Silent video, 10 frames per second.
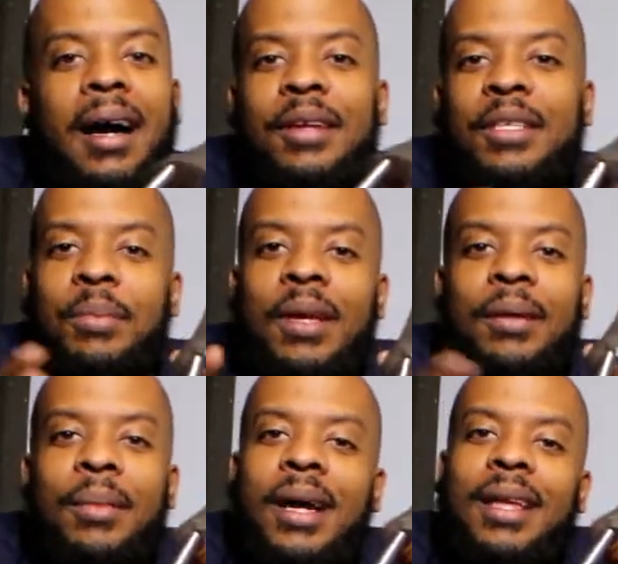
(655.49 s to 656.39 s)
spend
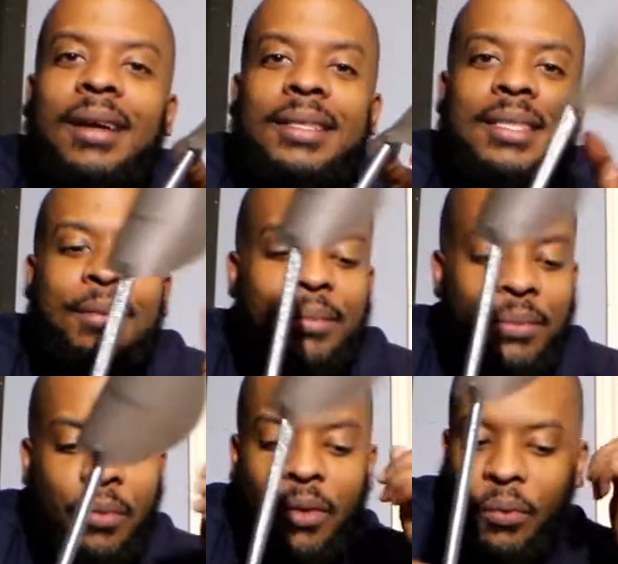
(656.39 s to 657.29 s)
your money on something
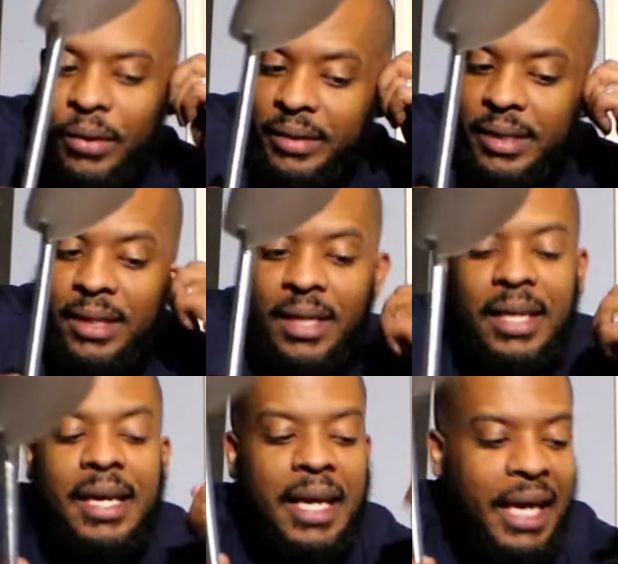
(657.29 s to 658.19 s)
more worth it.
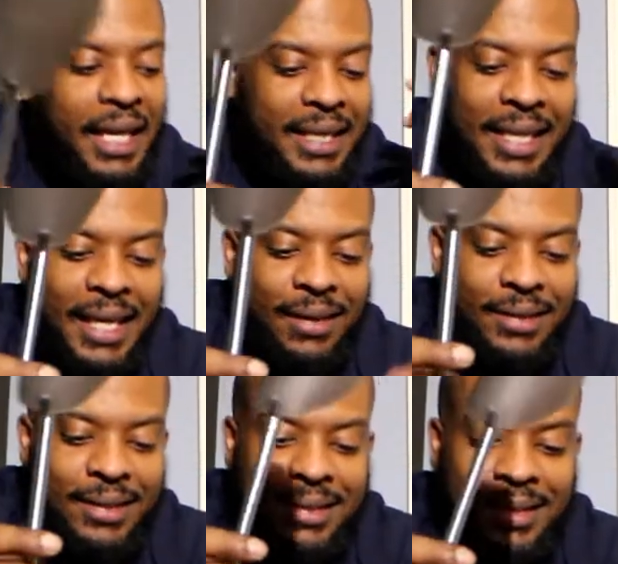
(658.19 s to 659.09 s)
Anything
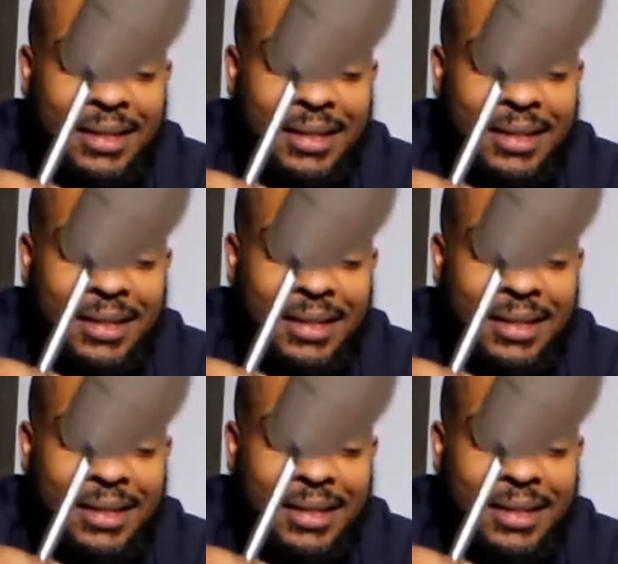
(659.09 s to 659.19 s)
else?